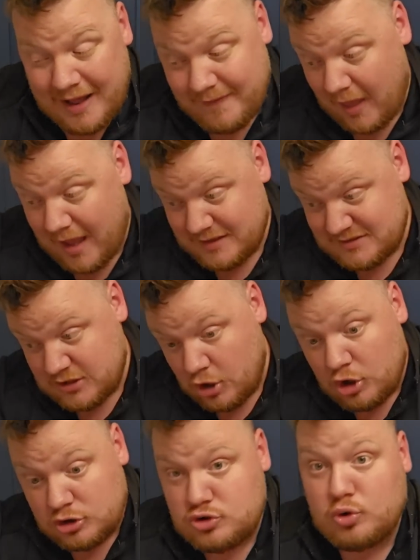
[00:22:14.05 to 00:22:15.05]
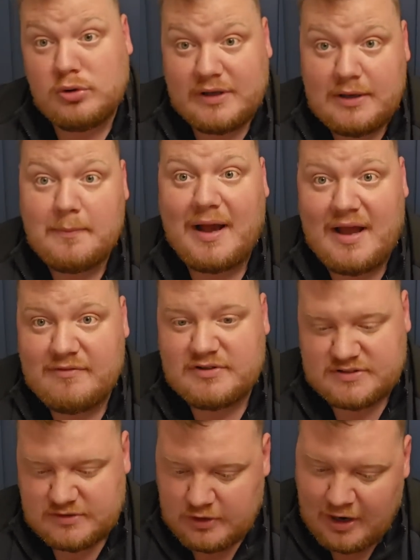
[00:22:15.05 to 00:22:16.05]
And talking about
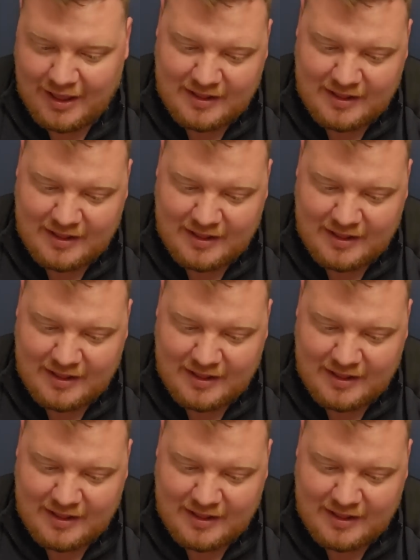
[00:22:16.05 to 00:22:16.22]
Everton,